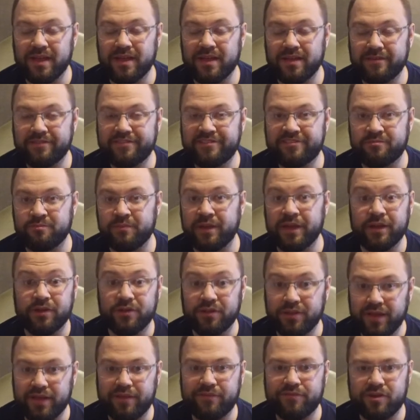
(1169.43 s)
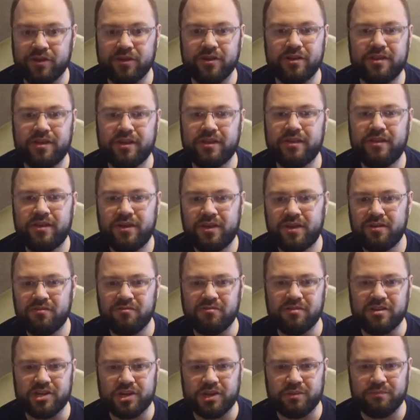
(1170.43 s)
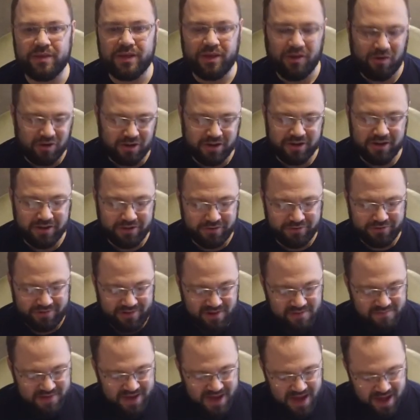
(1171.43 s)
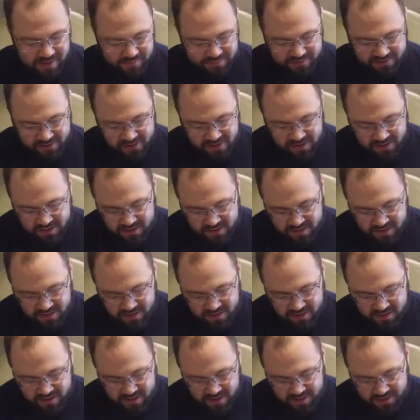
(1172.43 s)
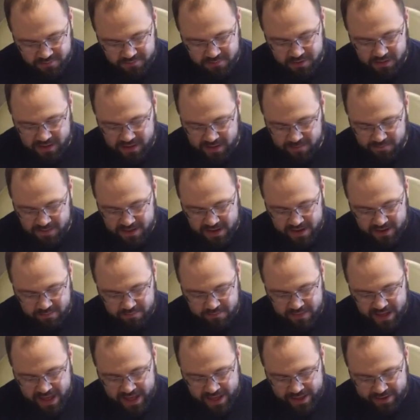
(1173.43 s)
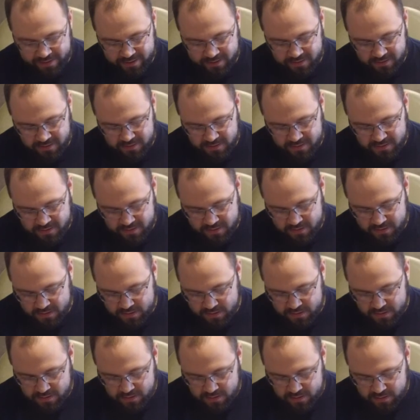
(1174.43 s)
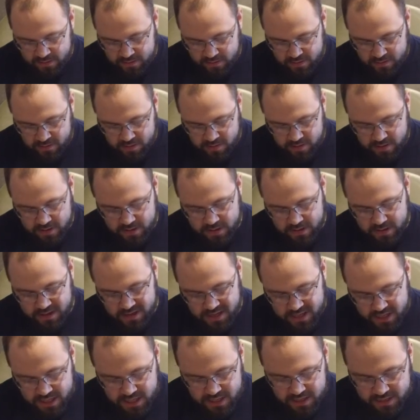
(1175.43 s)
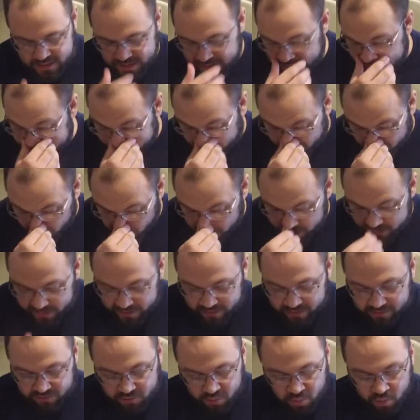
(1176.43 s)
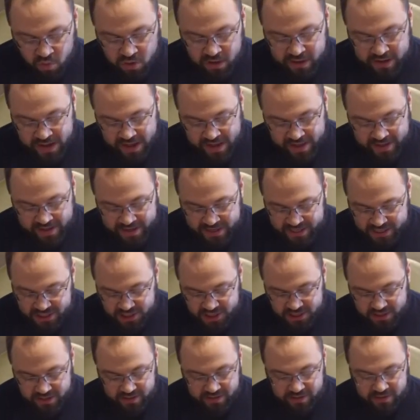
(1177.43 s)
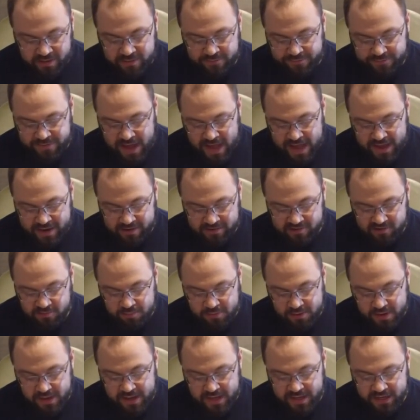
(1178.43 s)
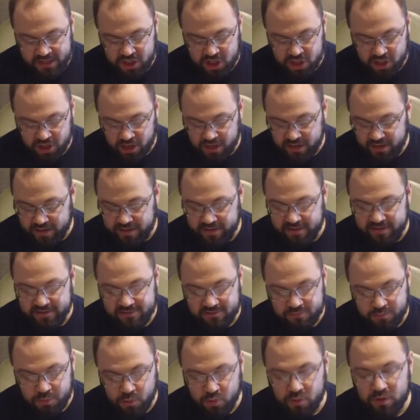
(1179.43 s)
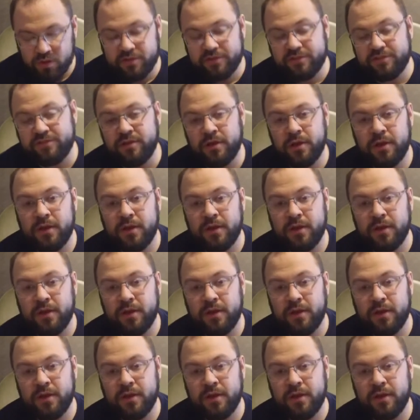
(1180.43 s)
smell left on you, which can be hard to do sometimes. But keep that in mind. The next one is 1H, identify and explain shotgun sports.